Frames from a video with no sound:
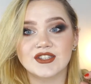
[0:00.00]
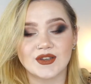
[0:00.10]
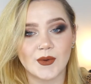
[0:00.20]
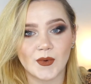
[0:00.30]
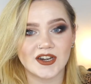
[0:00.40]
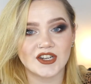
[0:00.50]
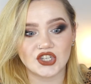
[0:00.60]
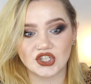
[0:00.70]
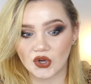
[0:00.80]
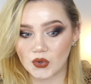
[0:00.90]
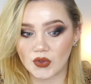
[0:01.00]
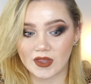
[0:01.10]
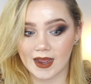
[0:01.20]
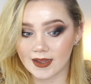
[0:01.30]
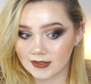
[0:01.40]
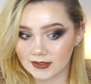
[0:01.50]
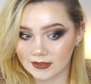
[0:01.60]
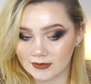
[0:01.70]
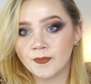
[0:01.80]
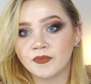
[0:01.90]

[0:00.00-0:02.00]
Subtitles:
So I wanted to show you that.